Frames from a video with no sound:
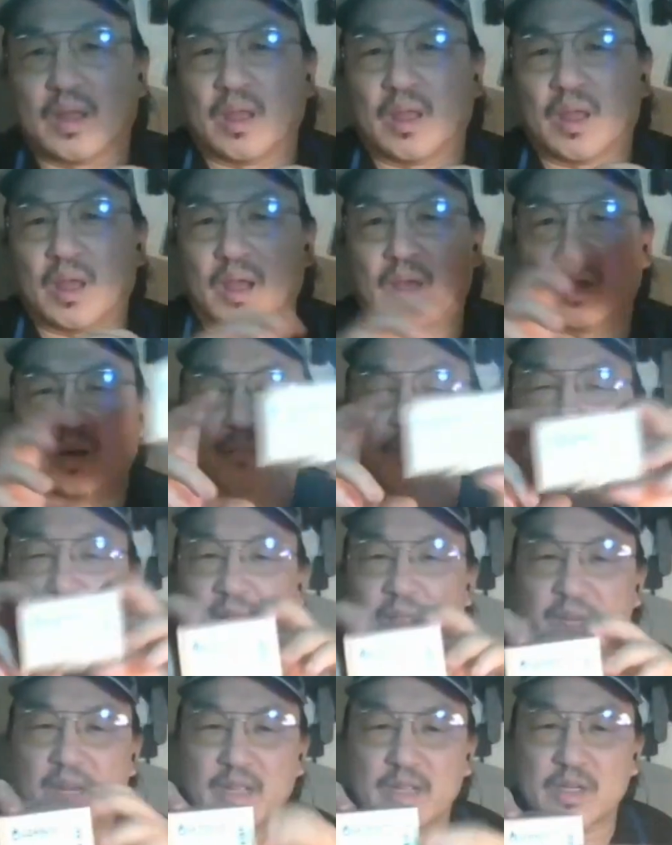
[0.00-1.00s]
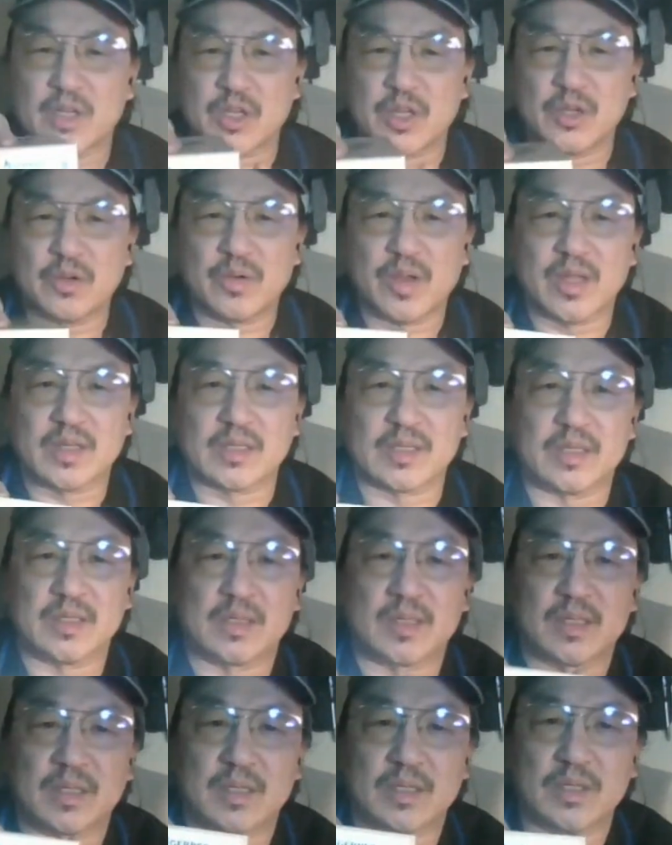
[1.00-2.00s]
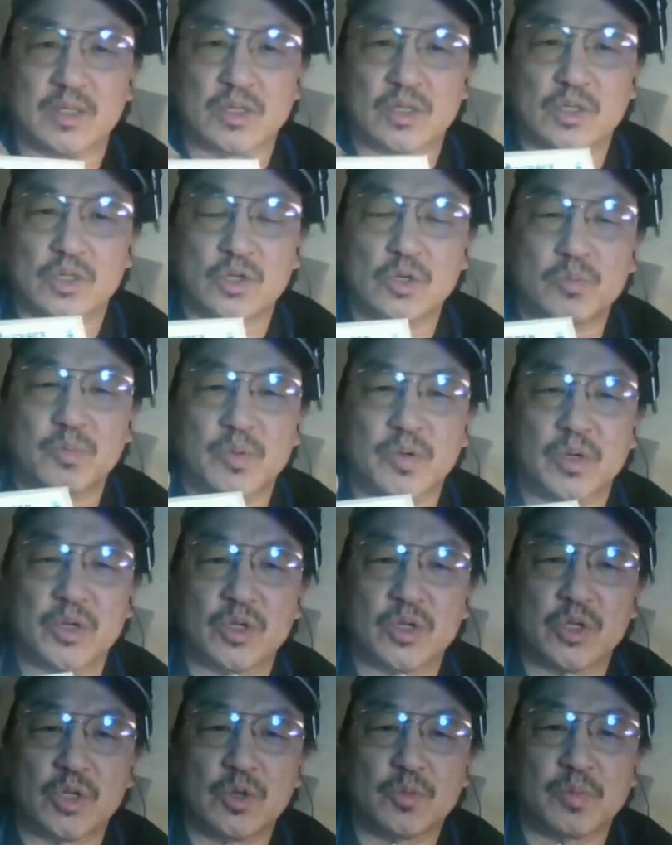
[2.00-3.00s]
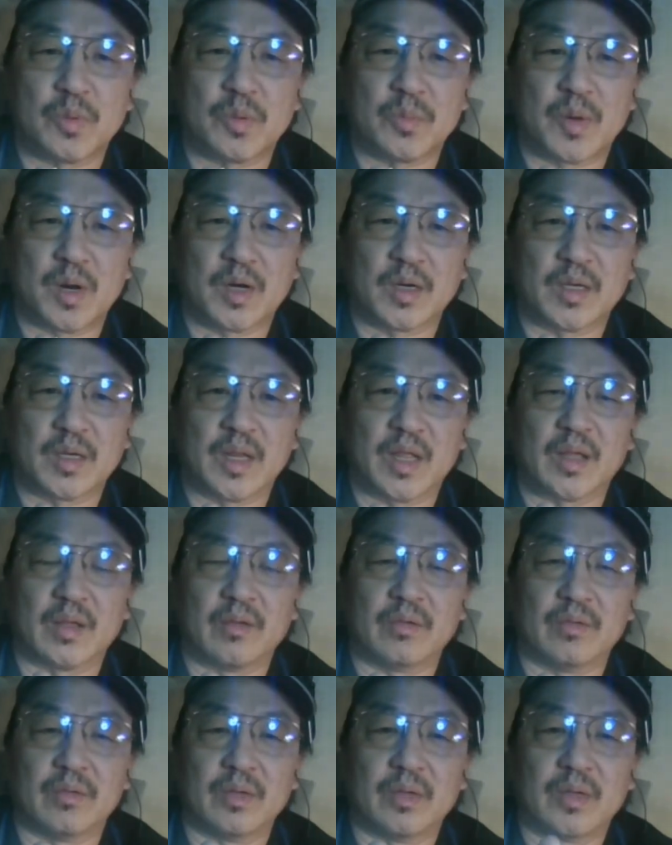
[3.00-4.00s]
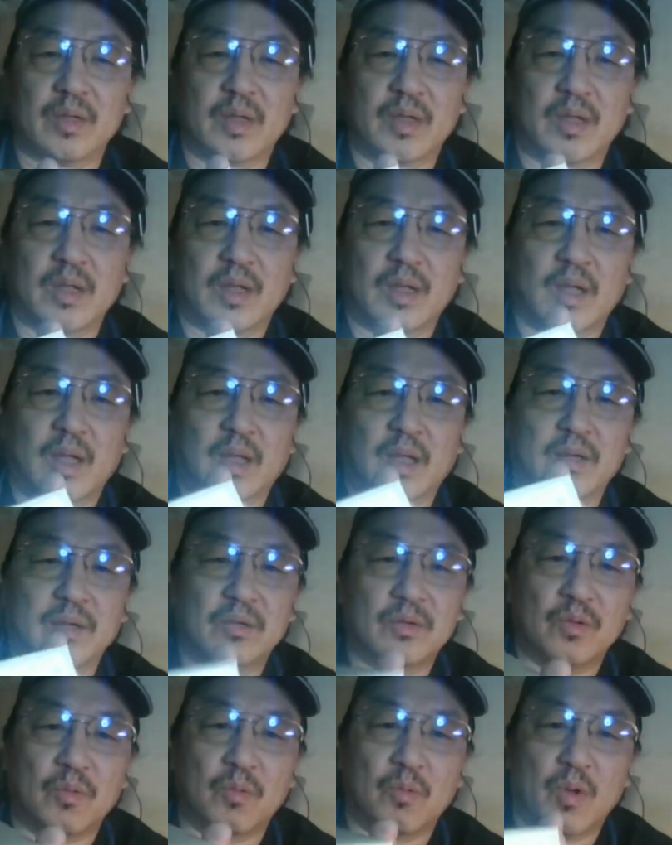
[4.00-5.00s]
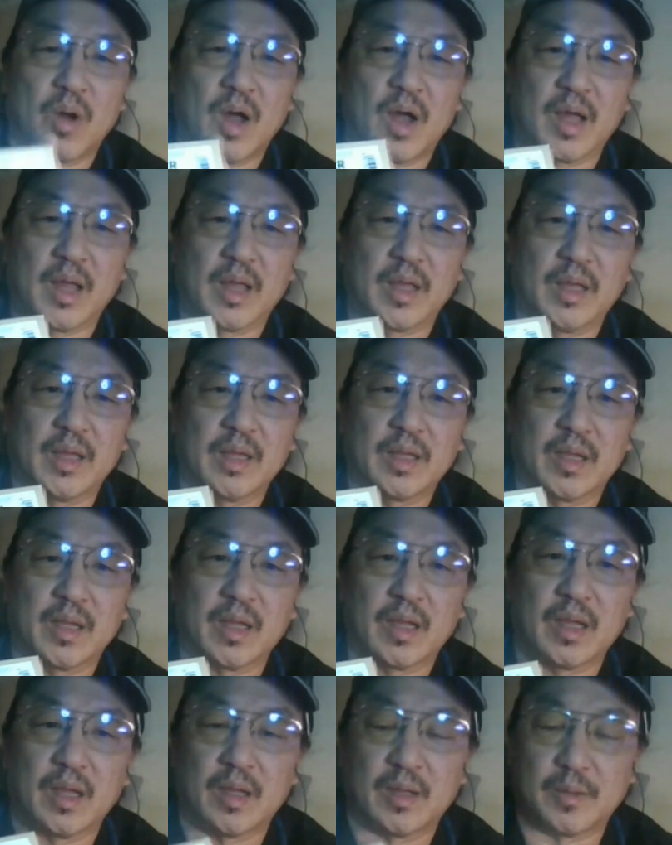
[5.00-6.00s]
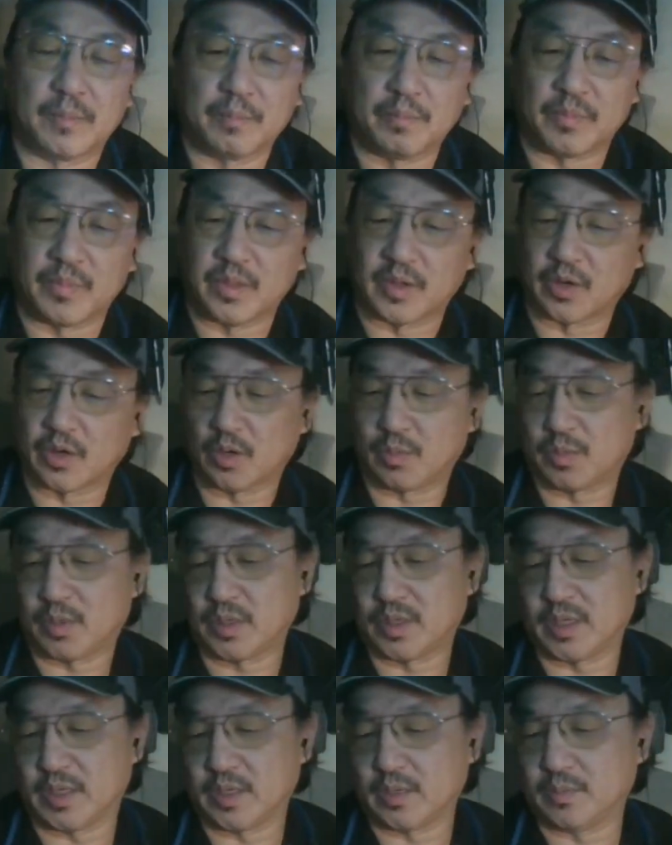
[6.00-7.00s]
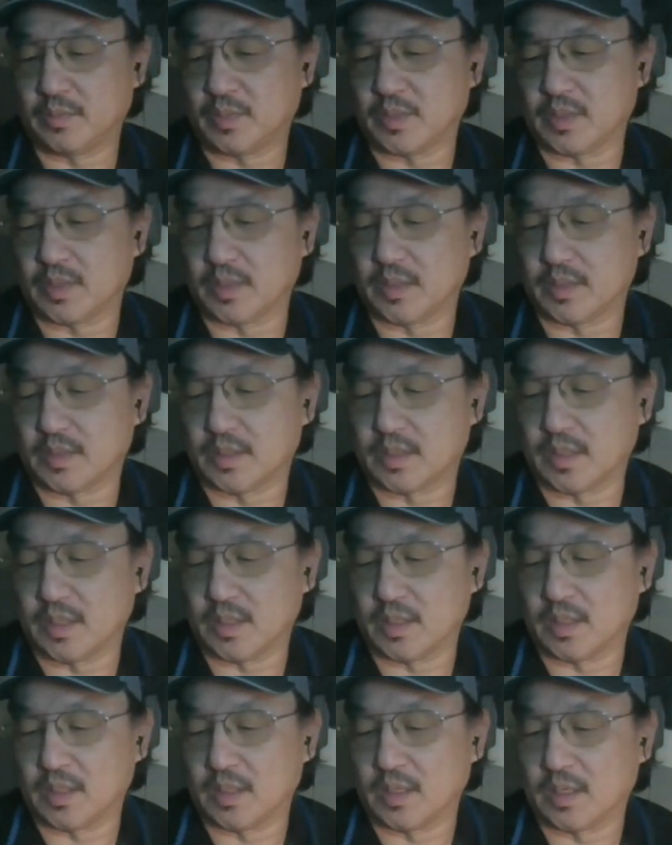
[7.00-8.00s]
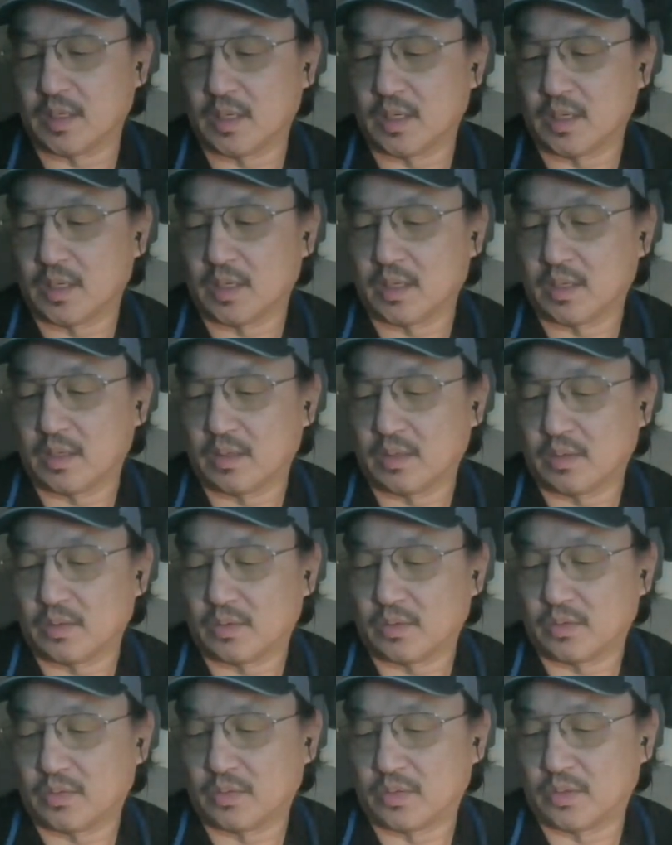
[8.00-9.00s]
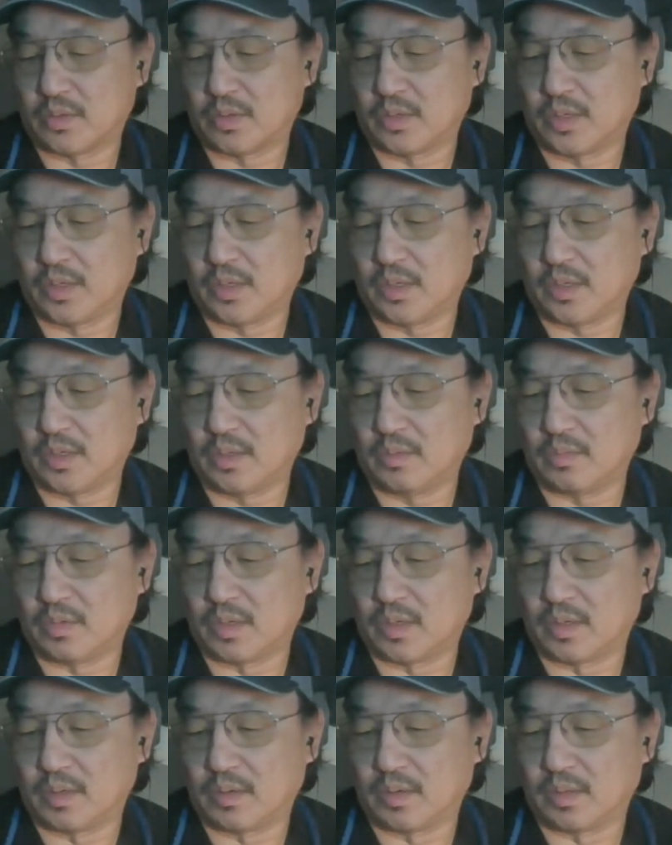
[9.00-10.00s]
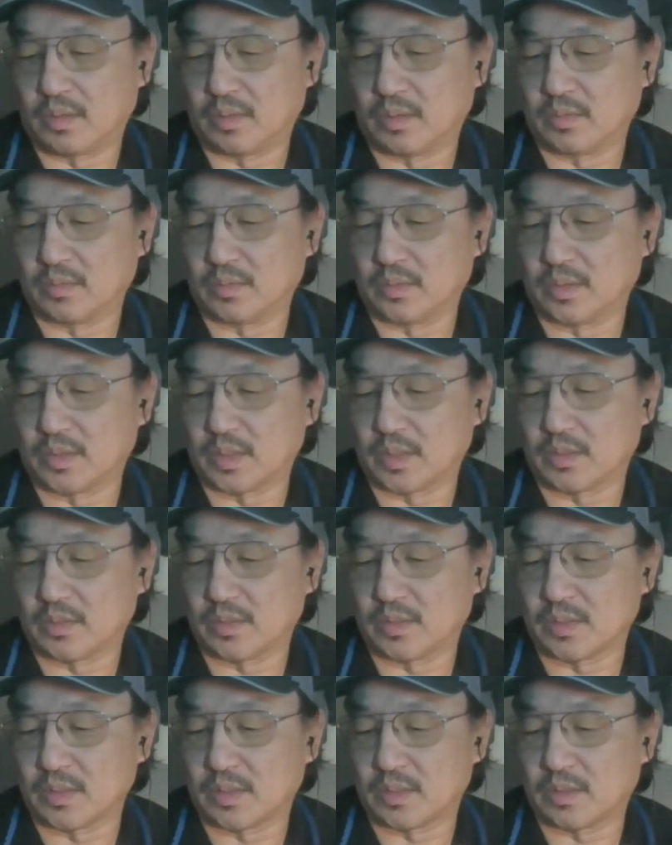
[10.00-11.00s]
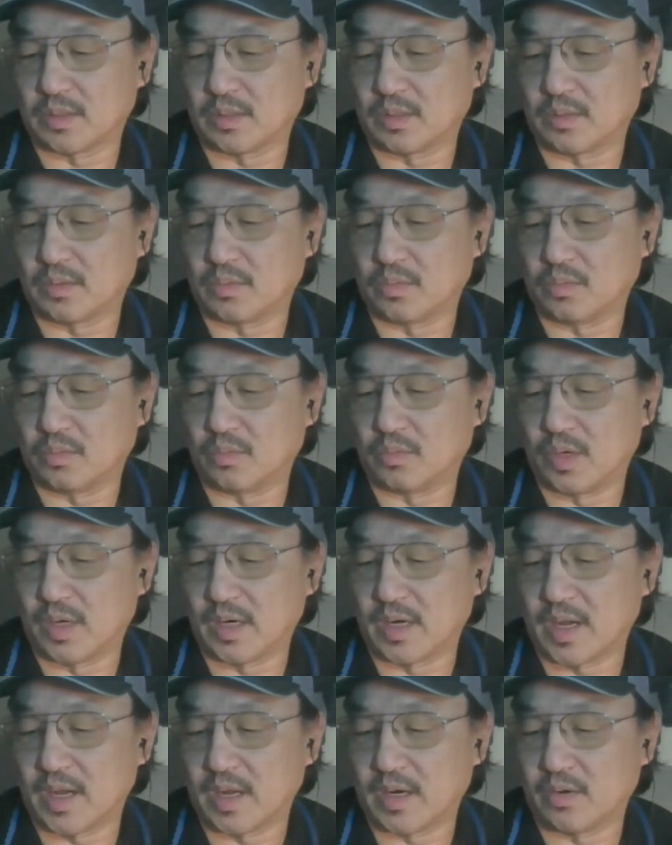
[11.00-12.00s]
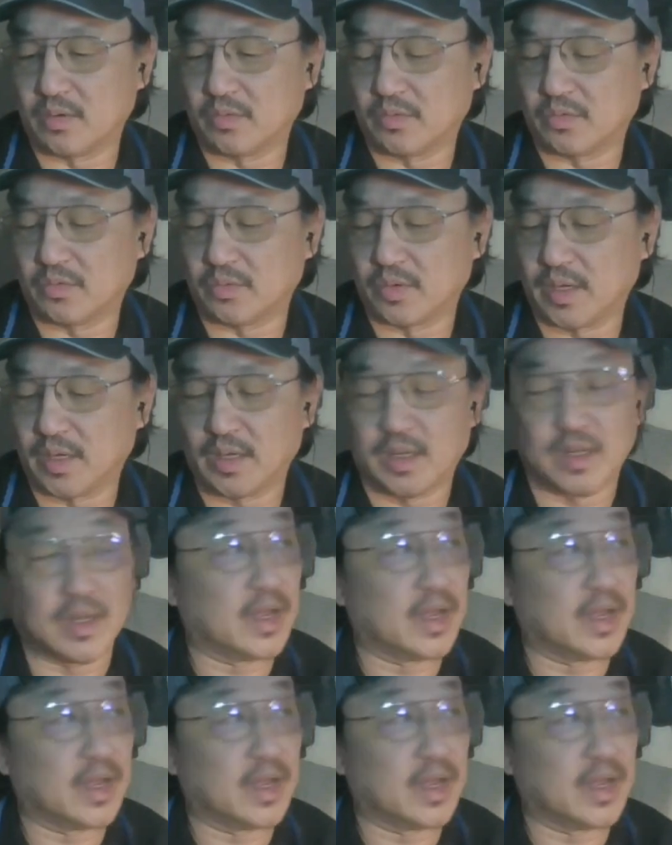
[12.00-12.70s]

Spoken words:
BladeHq has these things super duper marked down. I don't know why. The Gerber Dibs is the 30, what I don't know, 001903.